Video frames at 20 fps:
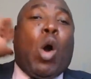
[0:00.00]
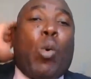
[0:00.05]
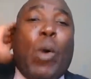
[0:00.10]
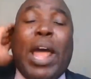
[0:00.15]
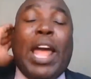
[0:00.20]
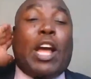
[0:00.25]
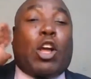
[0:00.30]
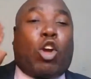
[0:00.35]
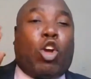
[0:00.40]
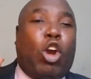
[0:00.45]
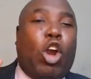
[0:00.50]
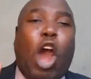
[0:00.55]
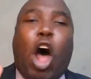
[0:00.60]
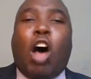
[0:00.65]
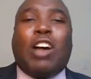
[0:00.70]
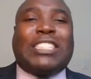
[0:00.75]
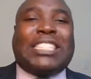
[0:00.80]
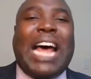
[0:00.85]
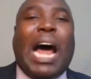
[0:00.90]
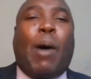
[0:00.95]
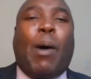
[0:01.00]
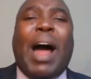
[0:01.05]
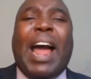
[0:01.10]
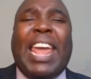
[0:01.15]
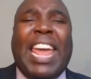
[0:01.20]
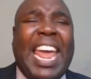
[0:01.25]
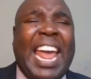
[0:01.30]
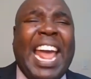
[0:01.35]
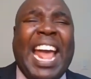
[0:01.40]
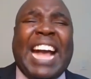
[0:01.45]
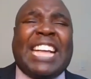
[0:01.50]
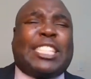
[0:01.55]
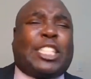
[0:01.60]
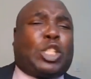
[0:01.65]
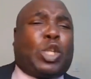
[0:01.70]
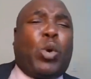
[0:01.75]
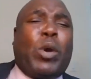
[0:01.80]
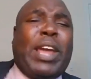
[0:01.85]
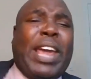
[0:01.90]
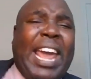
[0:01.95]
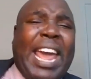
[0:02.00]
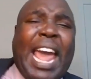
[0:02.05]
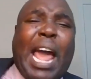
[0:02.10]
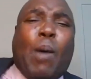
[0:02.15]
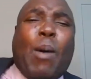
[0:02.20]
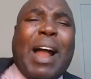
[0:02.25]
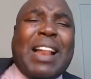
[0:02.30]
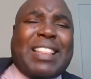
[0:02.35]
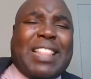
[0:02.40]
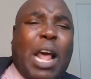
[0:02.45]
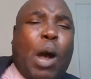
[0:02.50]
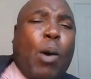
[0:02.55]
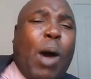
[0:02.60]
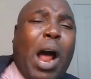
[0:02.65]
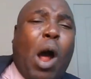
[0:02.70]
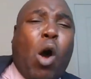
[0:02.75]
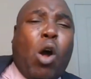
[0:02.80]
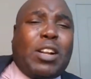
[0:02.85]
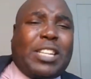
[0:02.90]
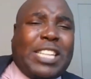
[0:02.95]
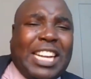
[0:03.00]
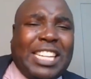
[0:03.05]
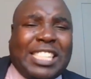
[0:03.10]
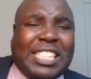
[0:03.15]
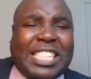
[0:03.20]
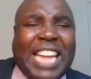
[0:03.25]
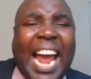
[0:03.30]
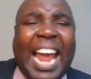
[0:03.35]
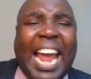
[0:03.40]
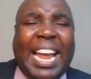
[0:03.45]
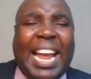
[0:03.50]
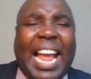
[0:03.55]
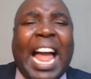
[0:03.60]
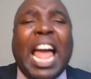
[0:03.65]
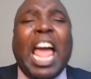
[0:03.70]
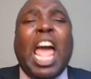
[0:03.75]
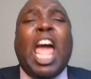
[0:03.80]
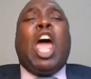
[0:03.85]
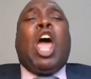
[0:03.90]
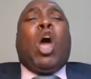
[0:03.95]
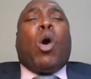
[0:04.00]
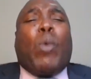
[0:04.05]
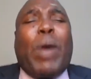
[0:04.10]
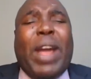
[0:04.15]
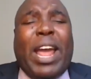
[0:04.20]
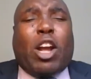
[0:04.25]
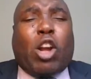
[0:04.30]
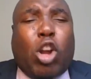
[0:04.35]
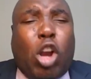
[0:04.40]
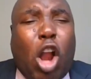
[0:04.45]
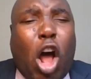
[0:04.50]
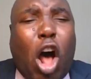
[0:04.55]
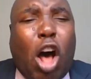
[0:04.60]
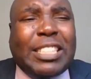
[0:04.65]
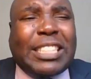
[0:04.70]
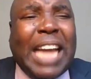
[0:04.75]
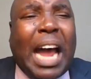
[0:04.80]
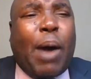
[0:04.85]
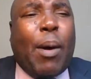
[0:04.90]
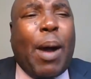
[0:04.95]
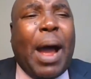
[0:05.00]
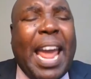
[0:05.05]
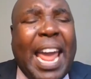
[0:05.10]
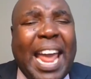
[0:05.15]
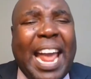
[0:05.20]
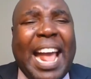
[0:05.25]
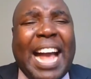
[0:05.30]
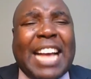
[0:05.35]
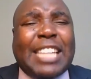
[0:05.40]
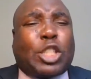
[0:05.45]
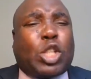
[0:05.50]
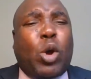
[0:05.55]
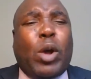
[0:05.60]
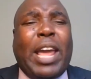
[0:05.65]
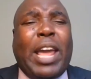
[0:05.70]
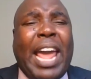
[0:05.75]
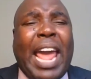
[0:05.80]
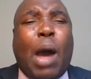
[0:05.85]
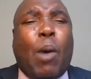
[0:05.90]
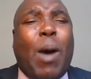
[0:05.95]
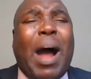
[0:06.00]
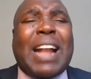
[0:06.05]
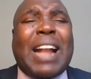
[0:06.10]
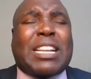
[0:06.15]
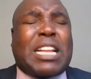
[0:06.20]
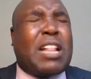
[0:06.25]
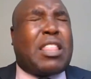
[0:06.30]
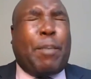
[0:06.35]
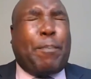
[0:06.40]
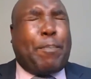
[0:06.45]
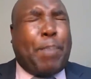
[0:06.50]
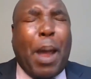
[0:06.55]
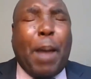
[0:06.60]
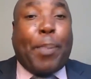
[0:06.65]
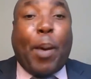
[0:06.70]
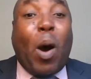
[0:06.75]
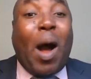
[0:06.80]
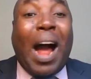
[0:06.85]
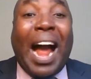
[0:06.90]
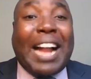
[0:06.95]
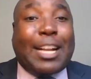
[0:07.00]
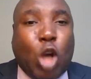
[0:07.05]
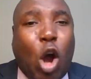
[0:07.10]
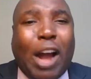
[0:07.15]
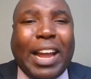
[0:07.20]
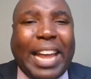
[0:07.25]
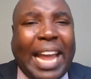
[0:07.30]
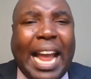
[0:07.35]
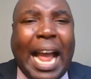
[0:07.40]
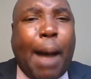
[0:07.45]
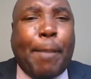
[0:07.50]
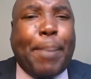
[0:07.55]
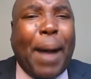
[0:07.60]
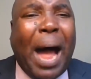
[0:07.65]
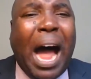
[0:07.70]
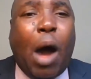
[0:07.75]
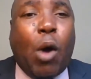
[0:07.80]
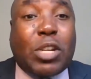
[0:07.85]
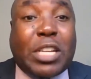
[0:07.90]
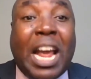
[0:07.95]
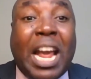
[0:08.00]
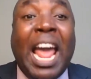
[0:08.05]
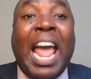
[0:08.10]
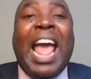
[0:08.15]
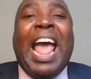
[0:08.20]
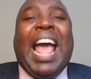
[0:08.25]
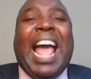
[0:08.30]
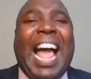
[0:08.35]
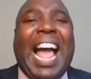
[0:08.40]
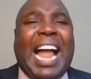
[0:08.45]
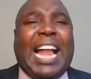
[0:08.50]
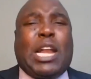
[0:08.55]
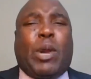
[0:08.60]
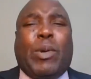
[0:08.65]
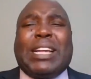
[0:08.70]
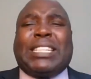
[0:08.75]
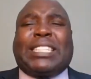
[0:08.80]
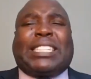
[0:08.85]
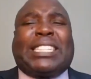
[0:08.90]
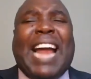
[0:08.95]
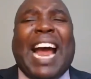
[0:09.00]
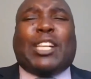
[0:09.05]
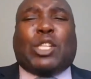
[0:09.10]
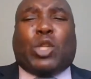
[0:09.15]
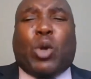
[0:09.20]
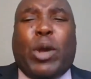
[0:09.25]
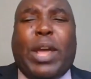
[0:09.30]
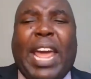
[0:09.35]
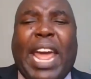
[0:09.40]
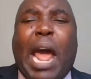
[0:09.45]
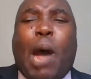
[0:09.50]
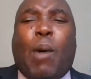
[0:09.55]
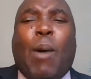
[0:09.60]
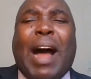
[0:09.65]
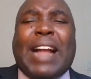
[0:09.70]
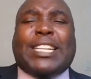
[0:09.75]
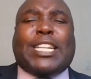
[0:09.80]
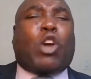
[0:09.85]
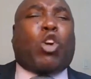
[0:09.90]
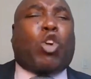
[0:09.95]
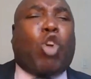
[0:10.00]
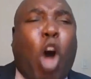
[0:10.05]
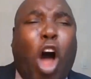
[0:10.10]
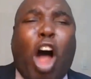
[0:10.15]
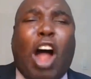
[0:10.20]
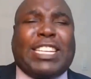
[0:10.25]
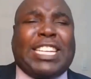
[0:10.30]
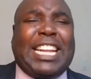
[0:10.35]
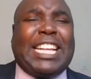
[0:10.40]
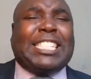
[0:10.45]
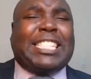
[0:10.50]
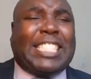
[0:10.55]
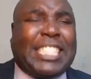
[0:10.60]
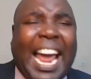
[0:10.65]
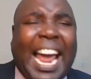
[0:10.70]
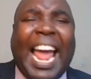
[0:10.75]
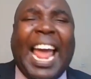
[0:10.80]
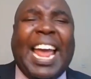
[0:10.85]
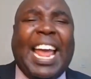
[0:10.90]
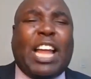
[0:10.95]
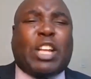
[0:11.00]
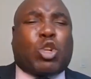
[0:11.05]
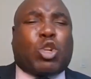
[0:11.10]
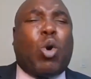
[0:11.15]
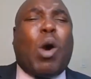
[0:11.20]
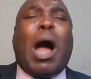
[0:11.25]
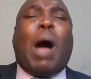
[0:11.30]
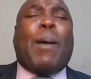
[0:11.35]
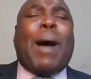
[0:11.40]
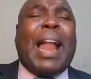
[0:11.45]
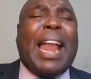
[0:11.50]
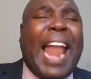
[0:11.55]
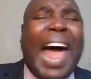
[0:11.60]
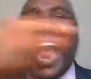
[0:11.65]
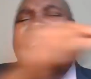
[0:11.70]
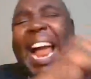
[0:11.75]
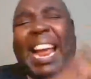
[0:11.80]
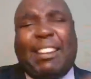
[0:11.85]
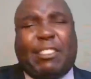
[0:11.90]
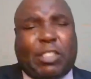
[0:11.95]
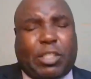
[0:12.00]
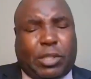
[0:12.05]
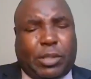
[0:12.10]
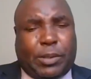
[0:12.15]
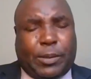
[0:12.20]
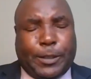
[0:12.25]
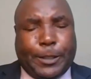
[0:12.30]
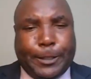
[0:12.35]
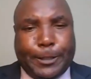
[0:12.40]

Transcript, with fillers: We close our ears to hear what the world is saying. We close our ears to hear what the people are talking about. And we start to hear what God is saying to our lives.